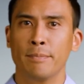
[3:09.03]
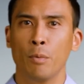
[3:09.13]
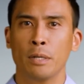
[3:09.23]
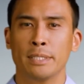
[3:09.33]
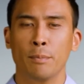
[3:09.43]

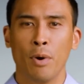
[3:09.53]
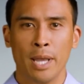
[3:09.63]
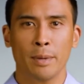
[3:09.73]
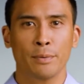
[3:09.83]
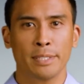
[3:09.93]
Once the
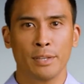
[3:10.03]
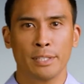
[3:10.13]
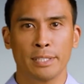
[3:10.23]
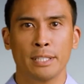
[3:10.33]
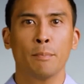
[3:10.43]
market
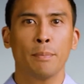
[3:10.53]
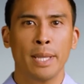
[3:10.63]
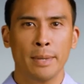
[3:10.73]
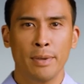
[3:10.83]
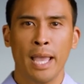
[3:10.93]
research is complete